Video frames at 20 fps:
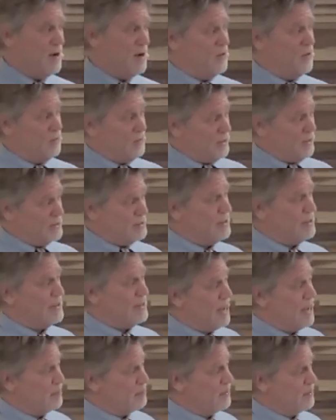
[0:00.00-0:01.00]
only she
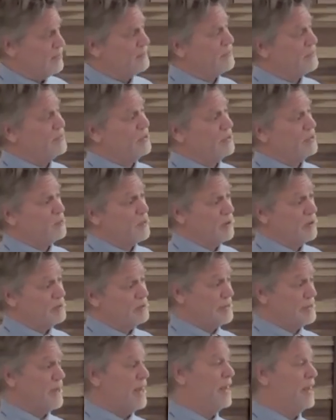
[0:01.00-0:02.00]
hadn't been feeling well and
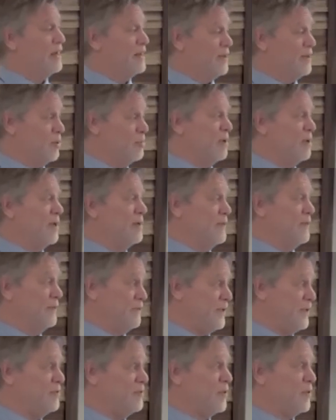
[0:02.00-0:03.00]
she had a little bit of a
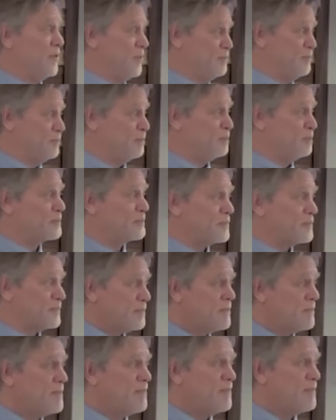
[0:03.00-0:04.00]
fever.
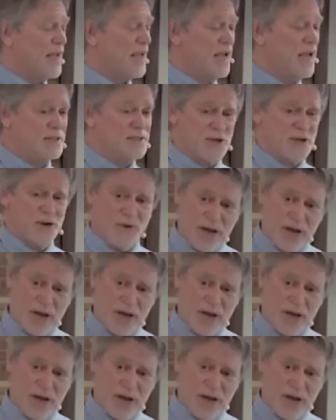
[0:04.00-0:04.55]
And so